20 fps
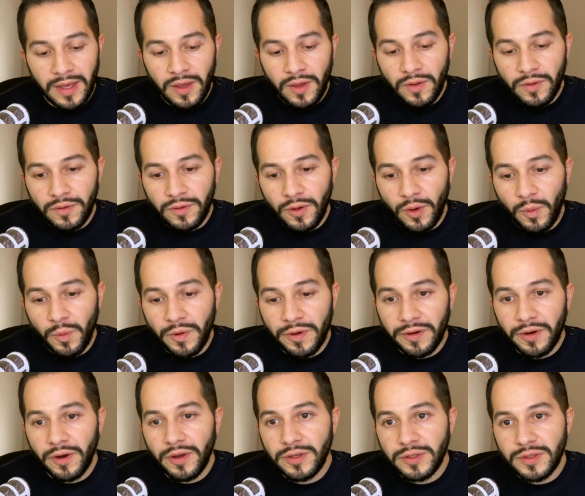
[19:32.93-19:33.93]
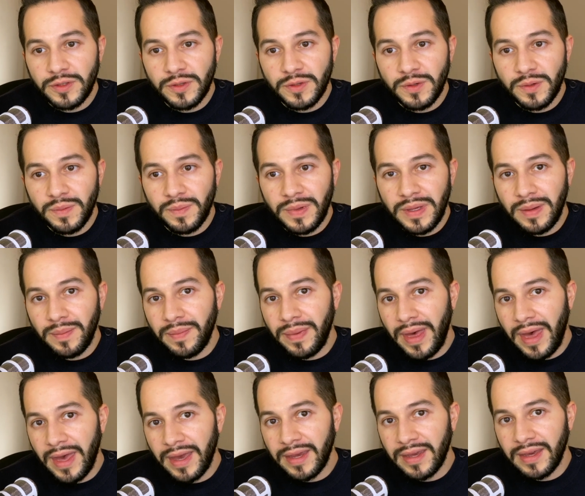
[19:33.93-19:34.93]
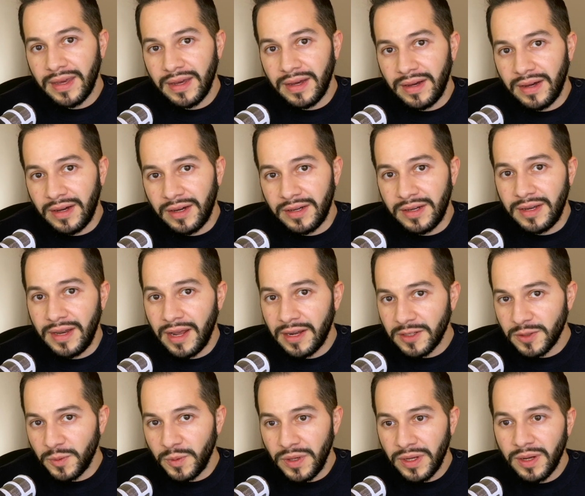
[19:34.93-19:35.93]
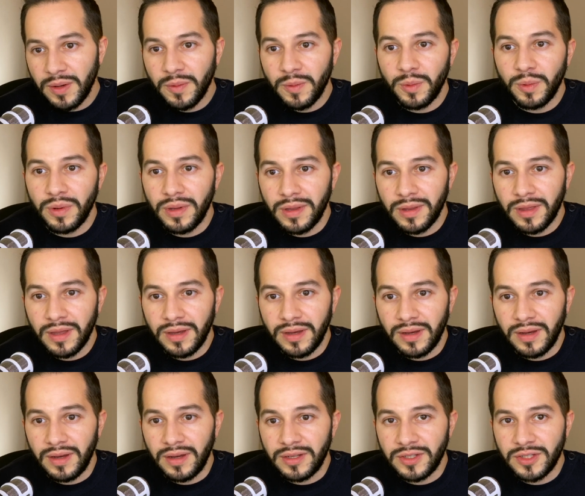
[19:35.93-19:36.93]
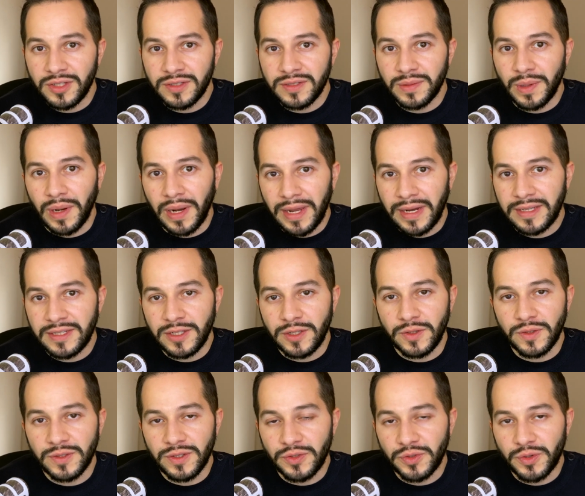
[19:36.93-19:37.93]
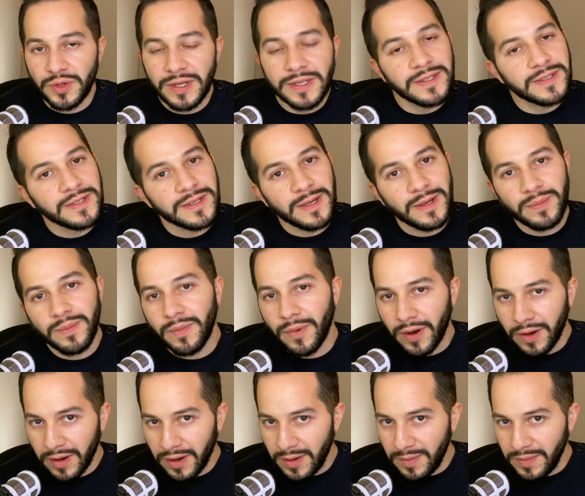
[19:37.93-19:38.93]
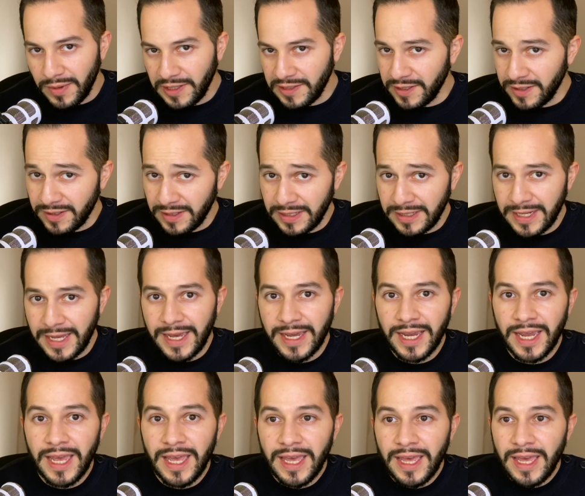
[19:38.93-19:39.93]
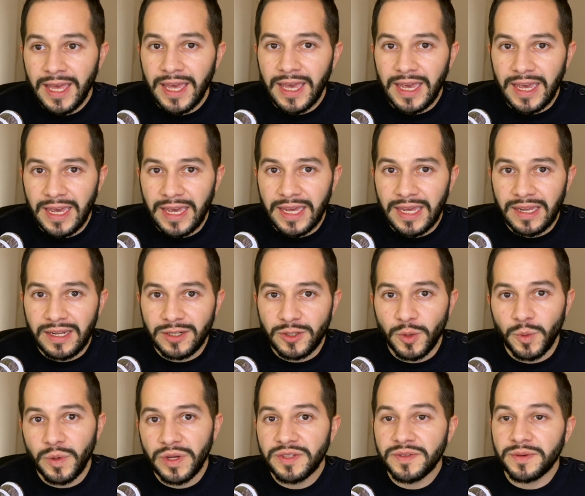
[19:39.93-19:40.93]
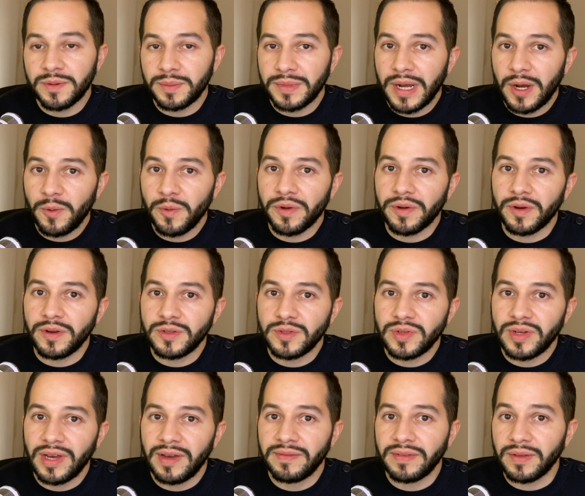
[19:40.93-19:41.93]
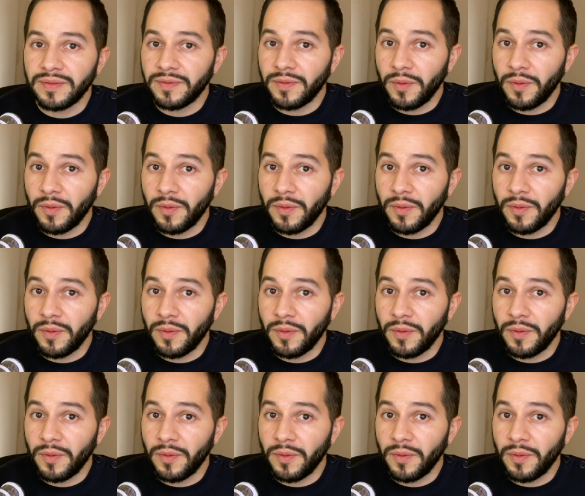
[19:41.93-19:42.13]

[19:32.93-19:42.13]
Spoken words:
So we're going to be back next week with just the latest news and trends in marketing, business, and tech. And 2 weeks from now, we're going to have the